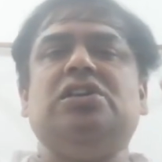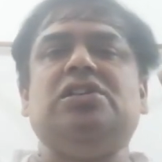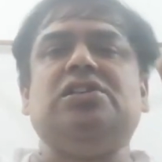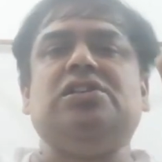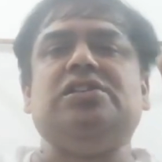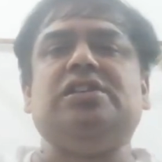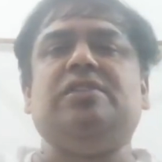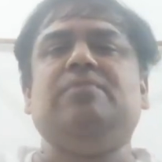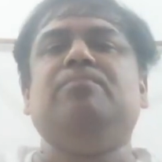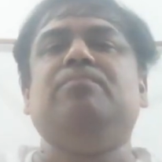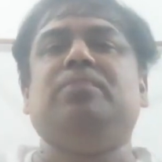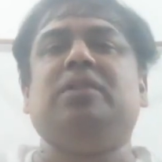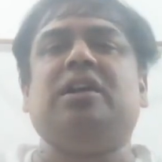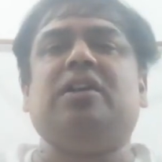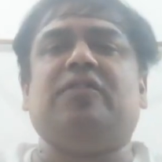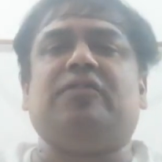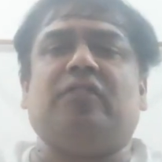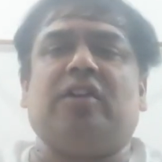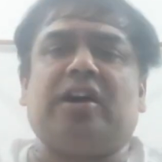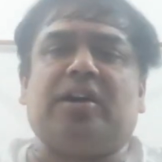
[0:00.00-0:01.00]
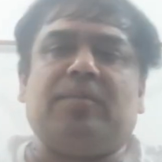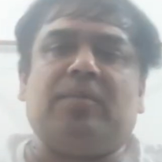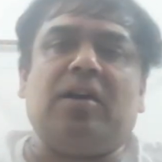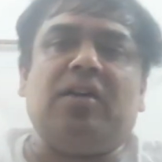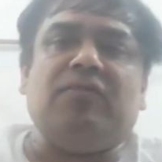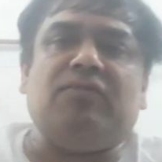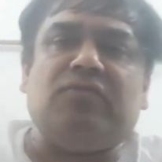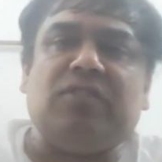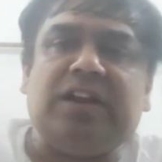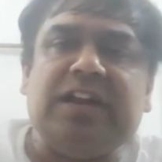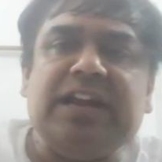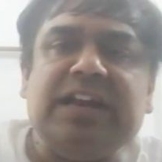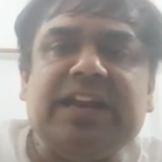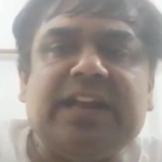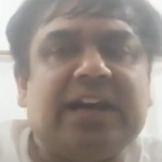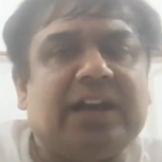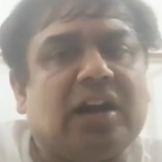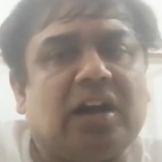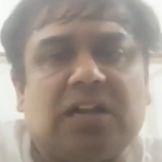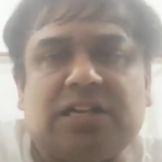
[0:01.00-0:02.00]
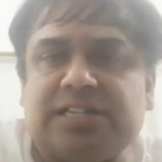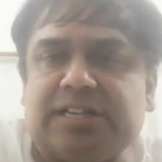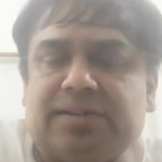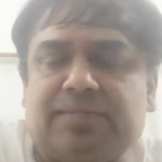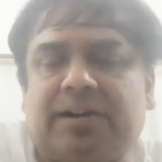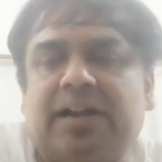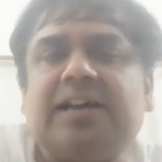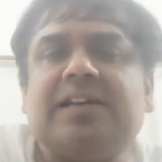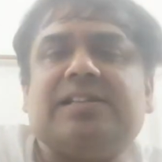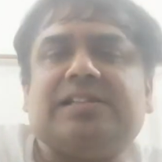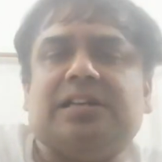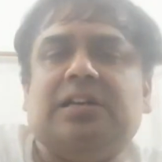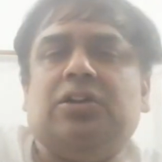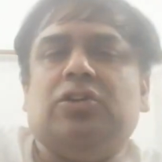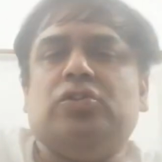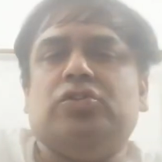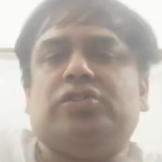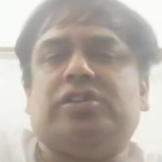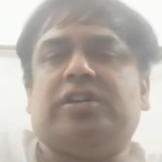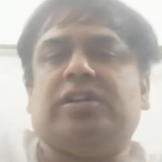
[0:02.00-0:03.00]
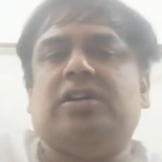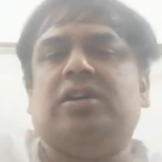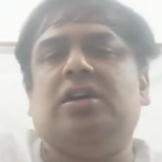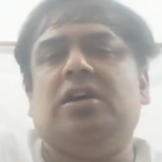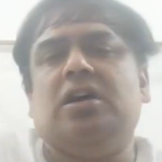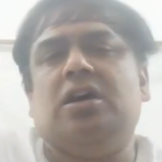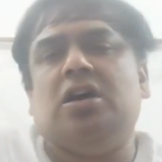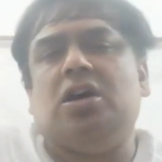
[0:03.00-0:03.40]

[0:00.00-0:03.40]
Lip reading: simpler form of linear algebraic solution.